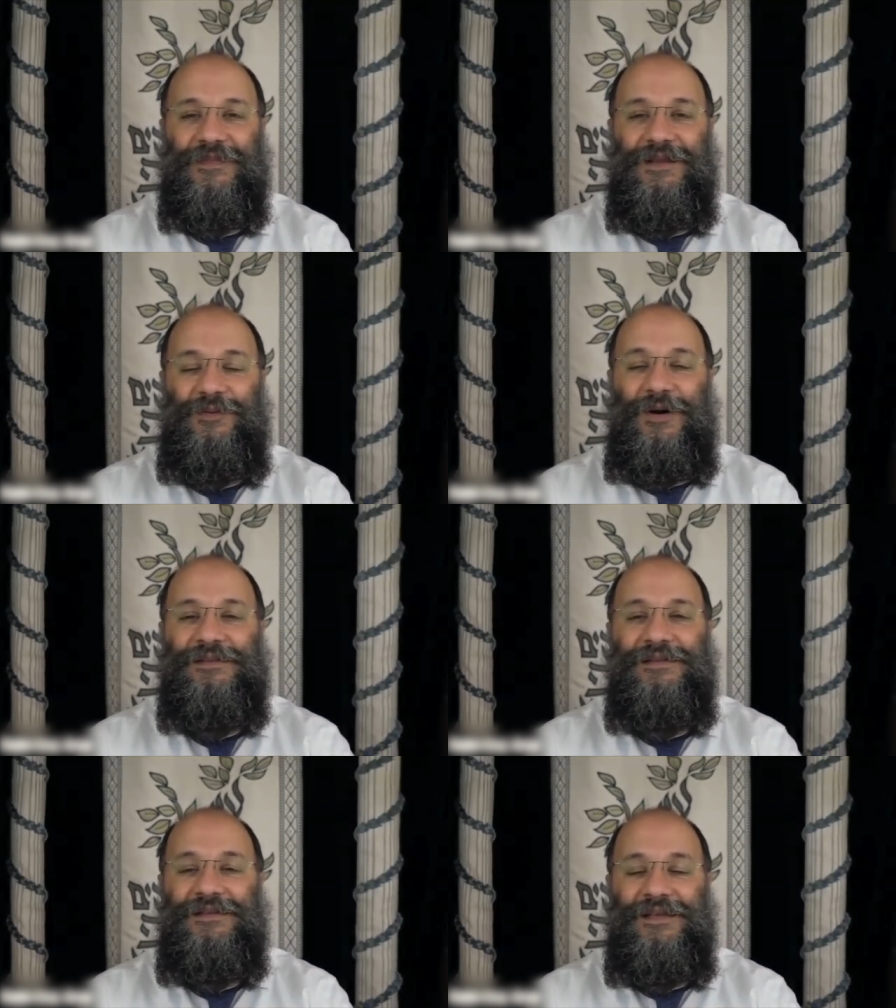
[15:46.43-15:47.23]

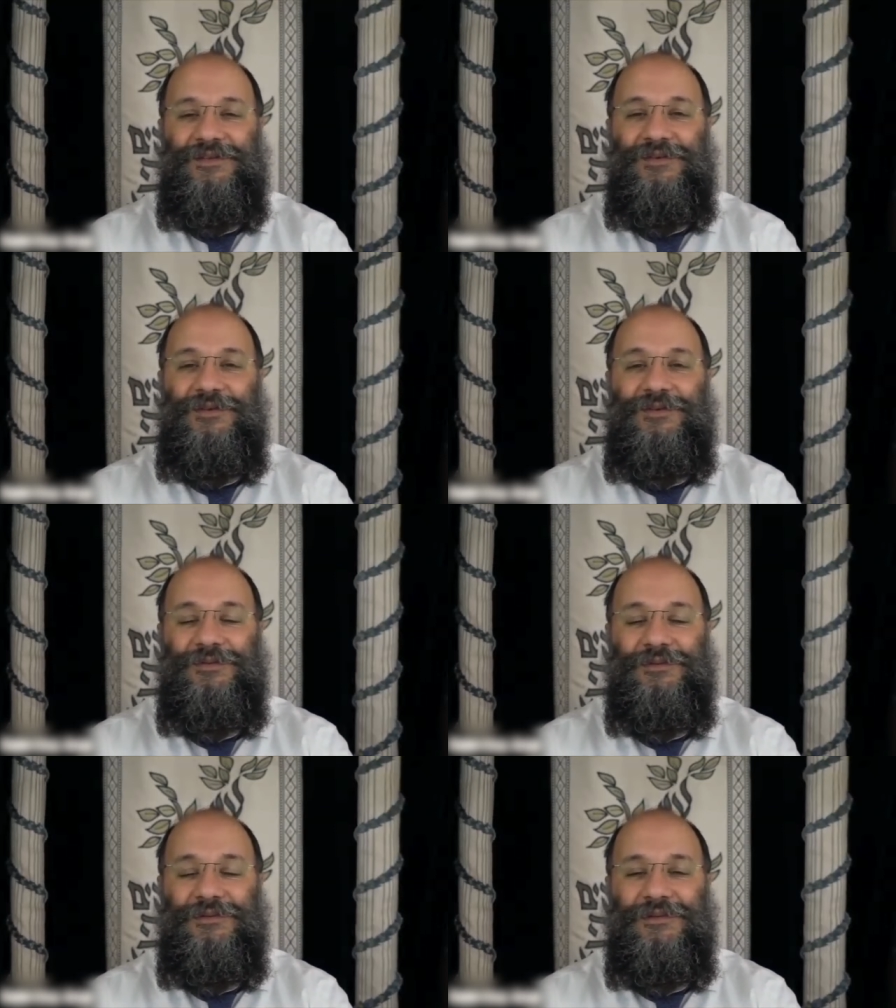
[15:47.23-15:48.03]
What did they
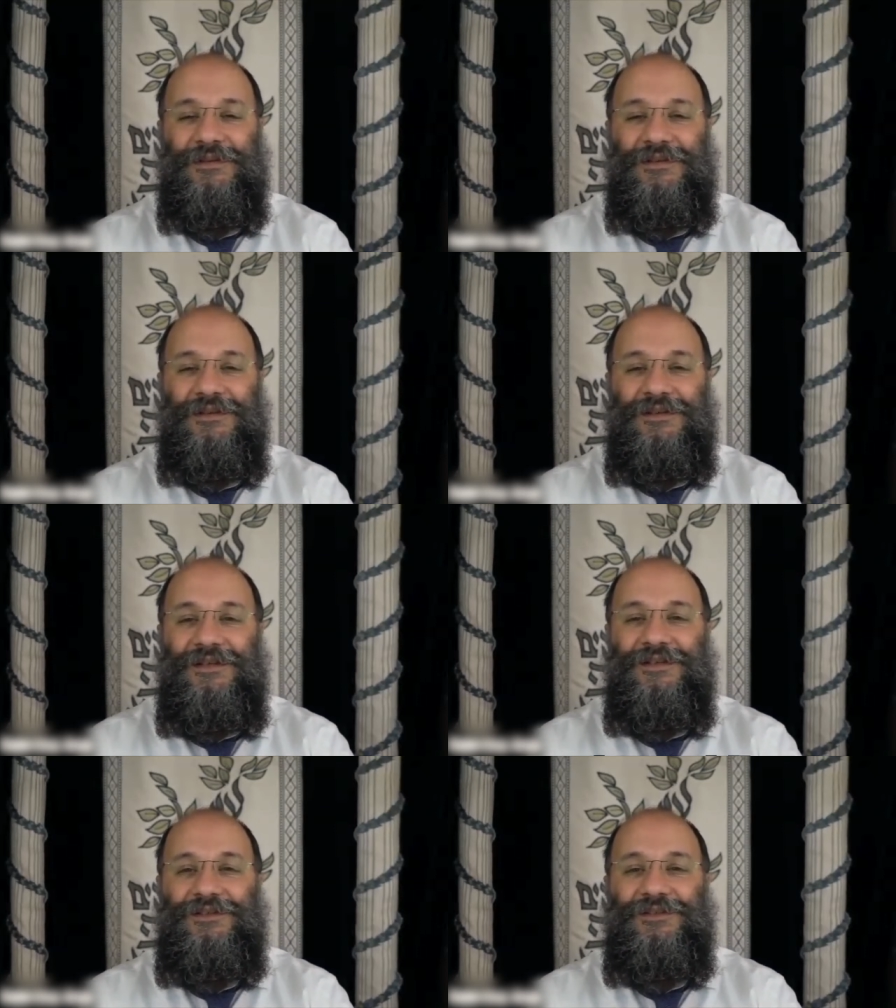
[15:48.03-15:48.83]
do?
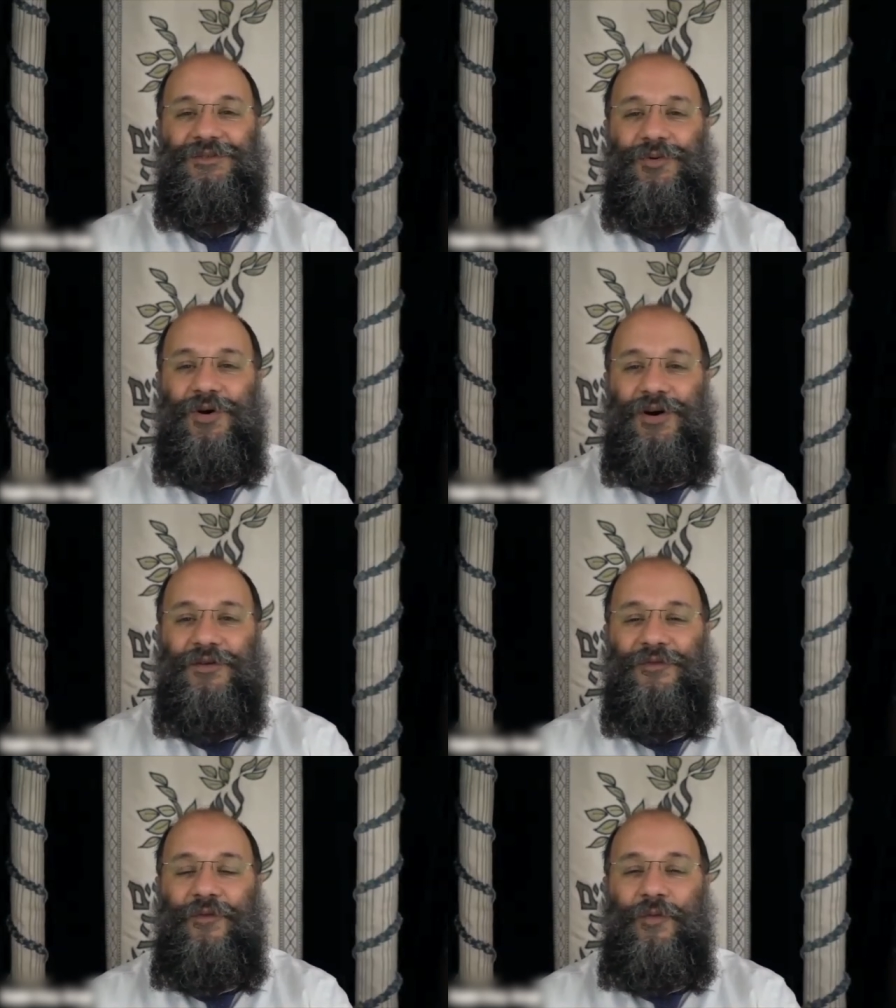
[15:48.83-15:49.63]
The
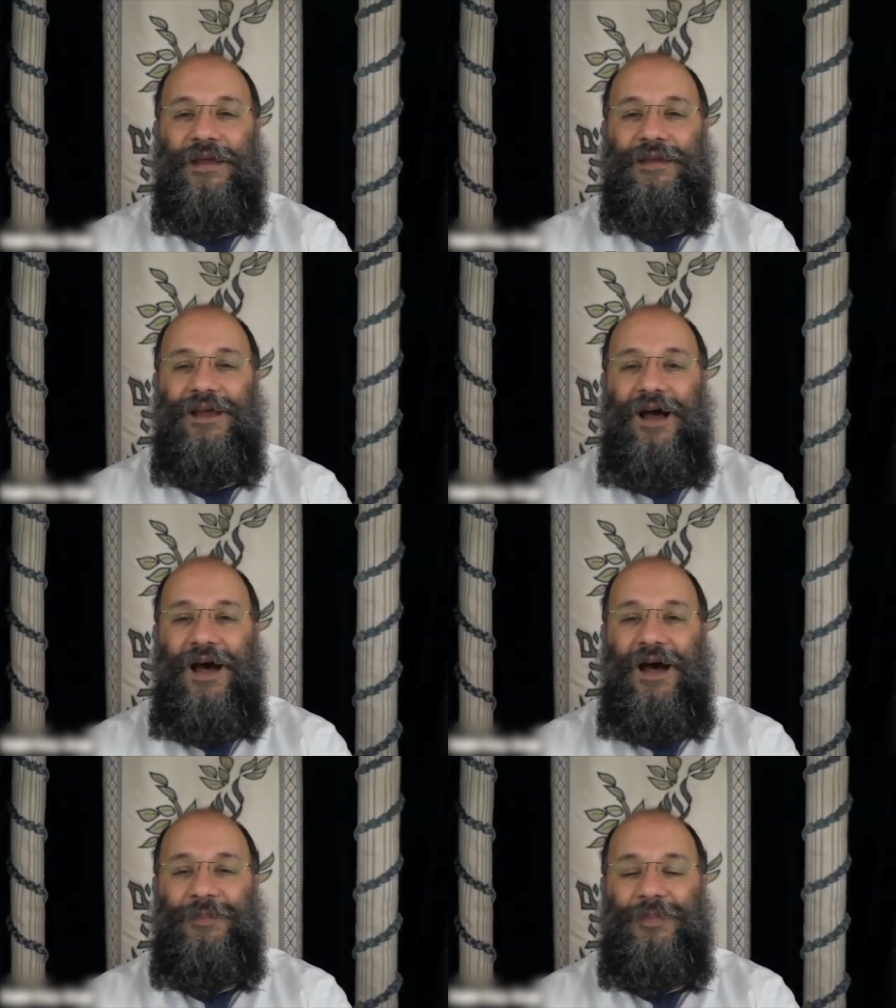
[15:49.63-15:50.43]
dwarf went
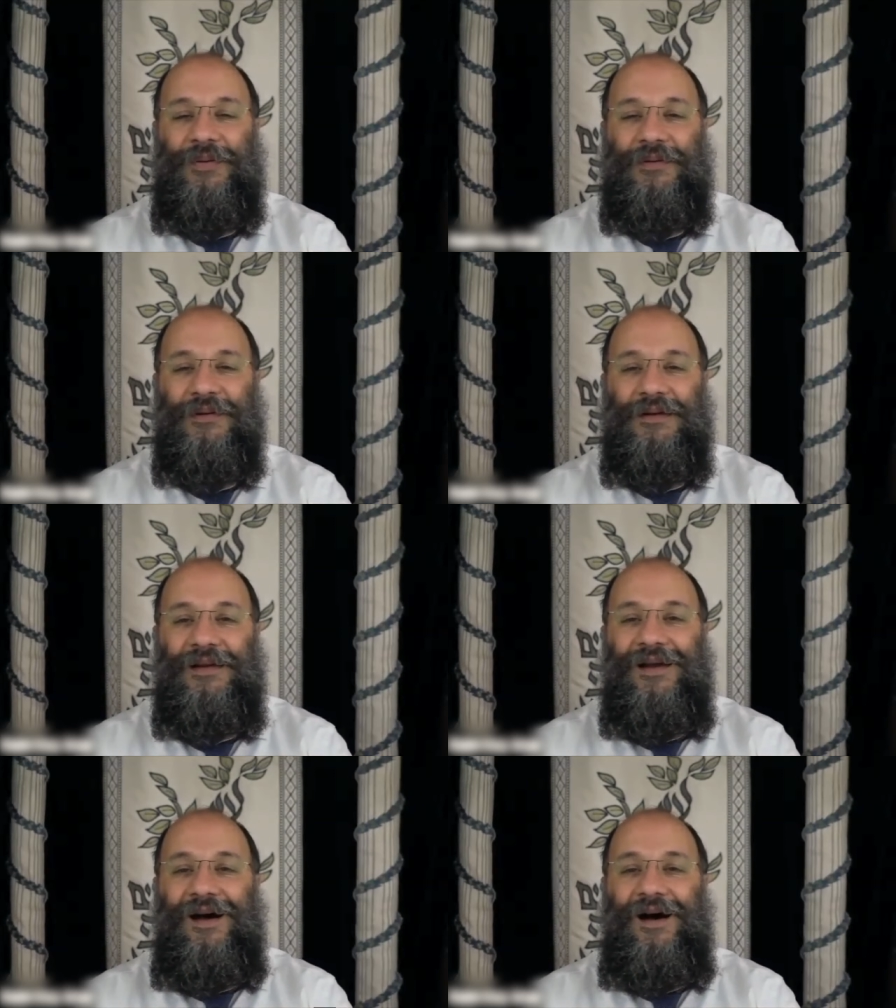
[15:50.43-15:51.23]
up
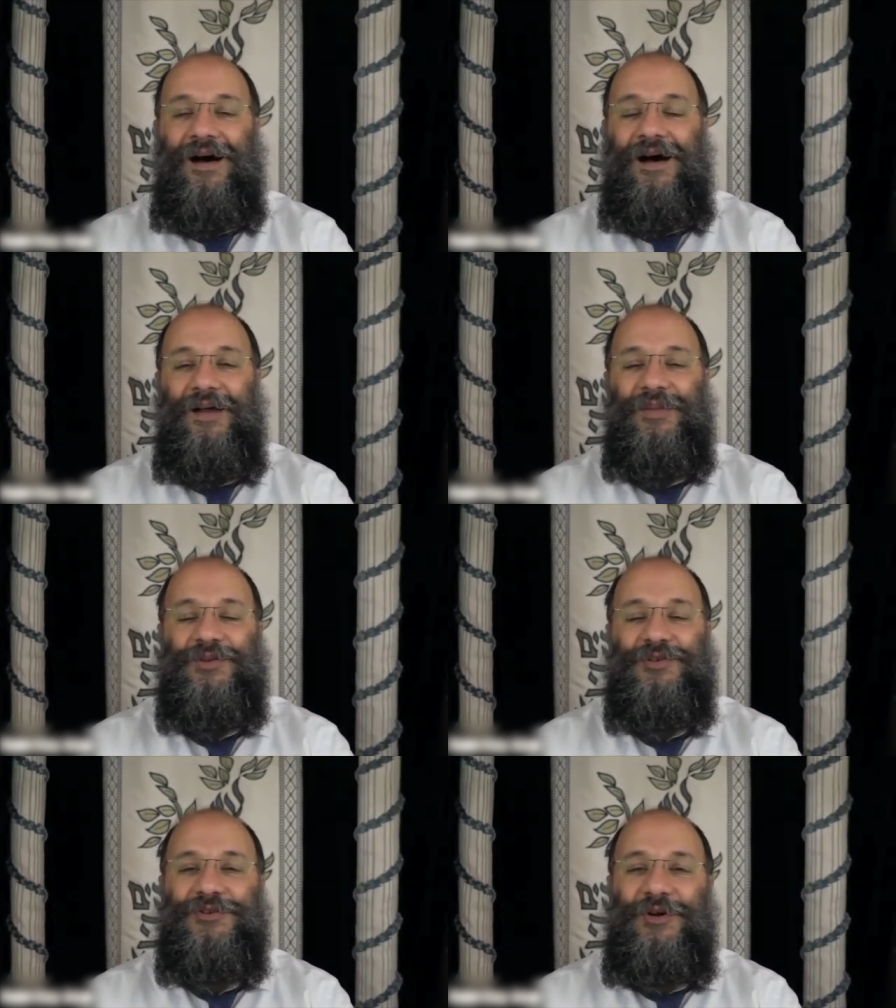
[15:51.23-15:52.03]
on
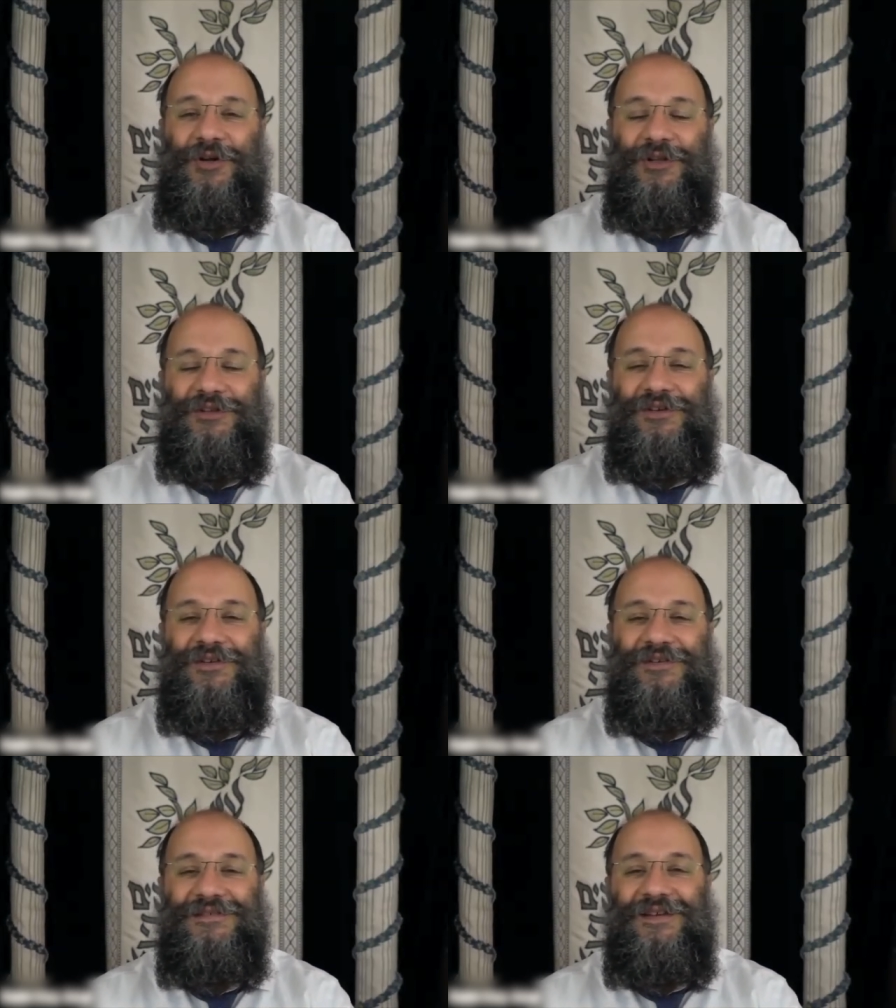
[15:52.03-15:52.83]
the
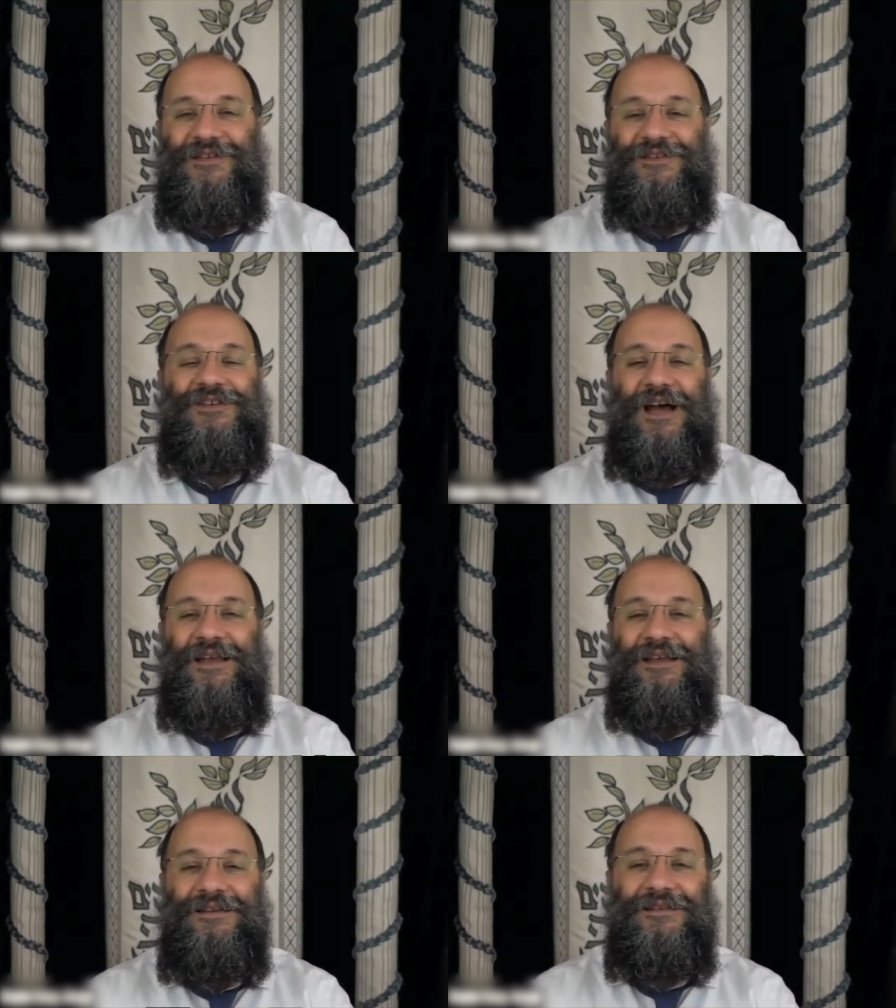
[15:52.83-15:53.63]
shoulders of the
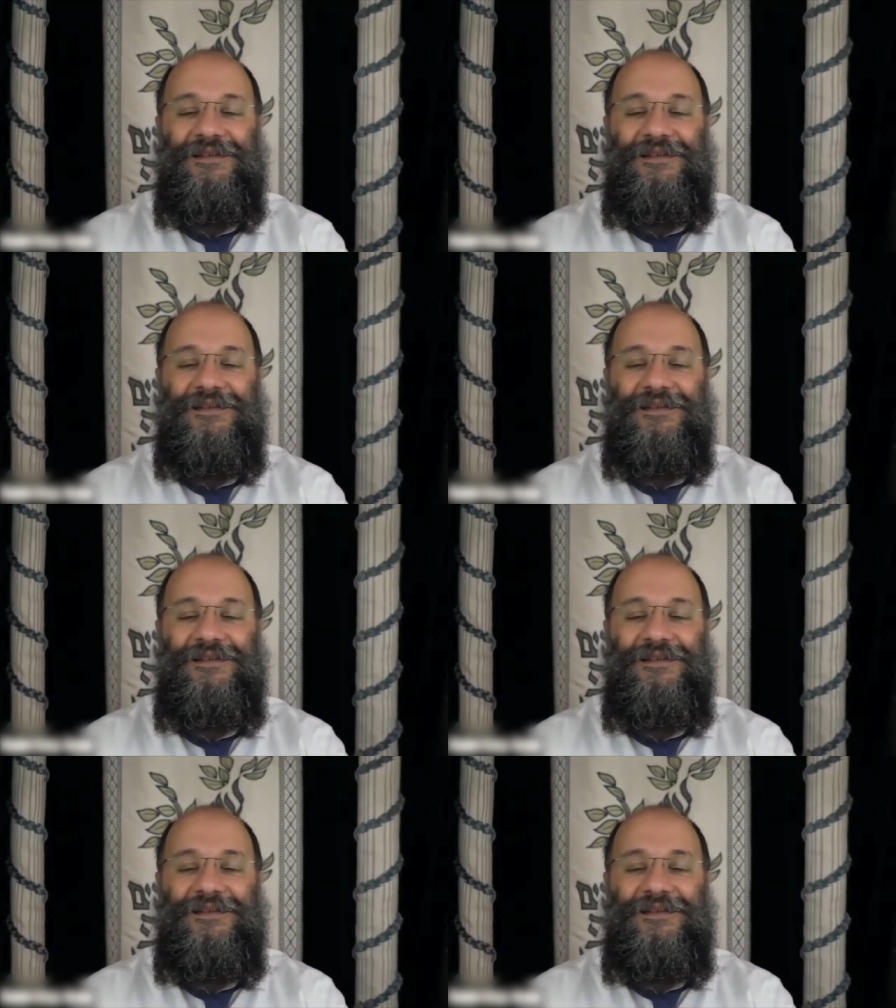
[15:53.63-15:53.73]
giant